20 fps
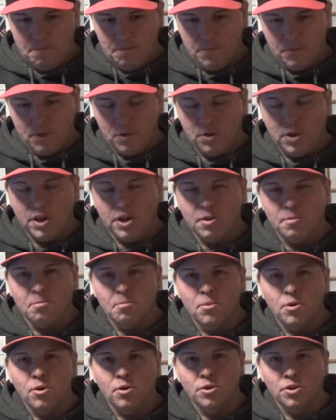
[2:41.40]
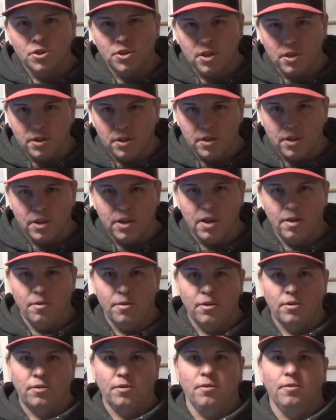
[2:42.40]
you get immersed into the
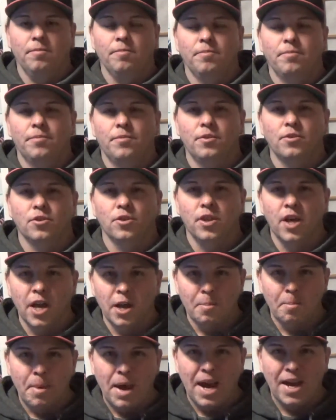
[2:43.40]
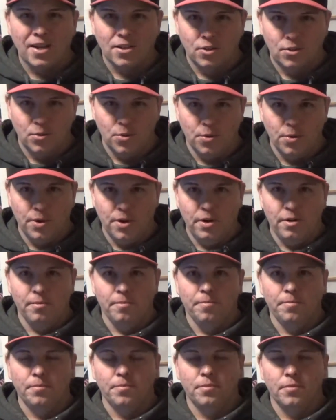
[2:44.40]
character. There's a lot of backstory,
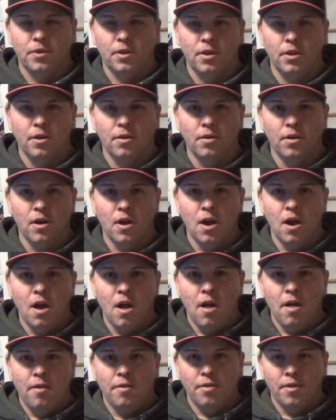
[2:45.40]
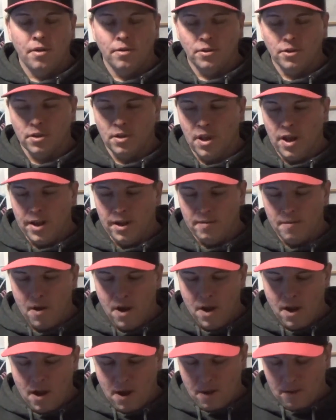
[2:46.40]
you know. There's a lot of,
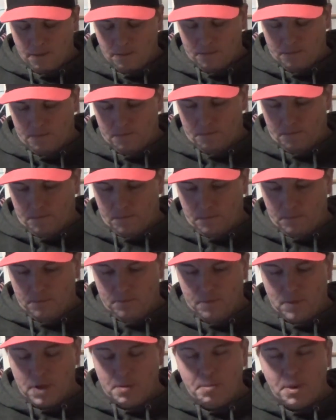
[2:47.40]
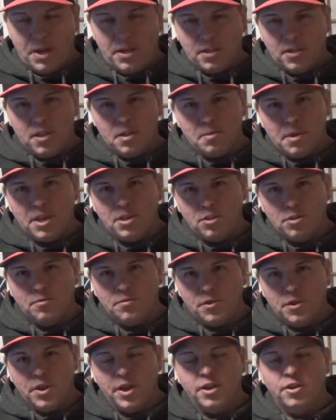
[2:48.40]
it basically makes you
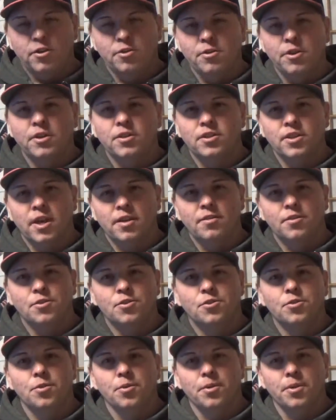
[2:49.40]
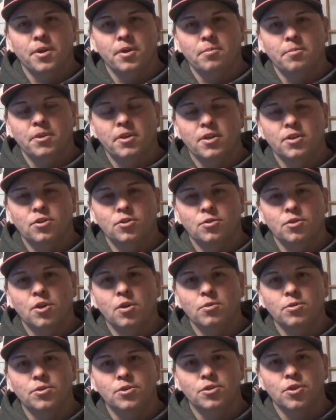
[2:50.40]
feel like you're inside the story because you
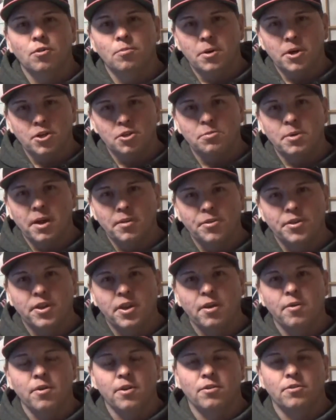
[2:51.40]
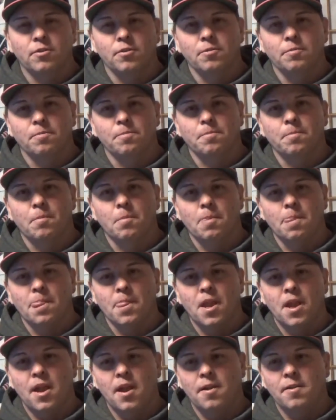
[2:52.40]
know so much about the character.
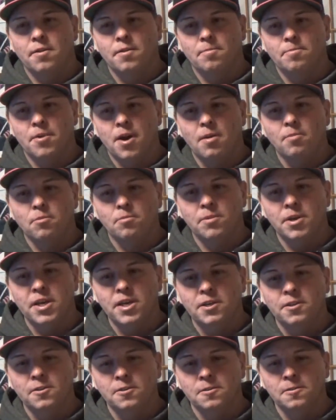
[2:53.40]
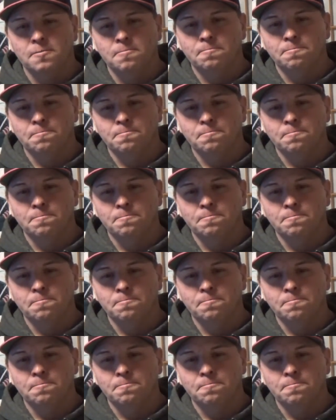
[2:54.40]
And the problem is,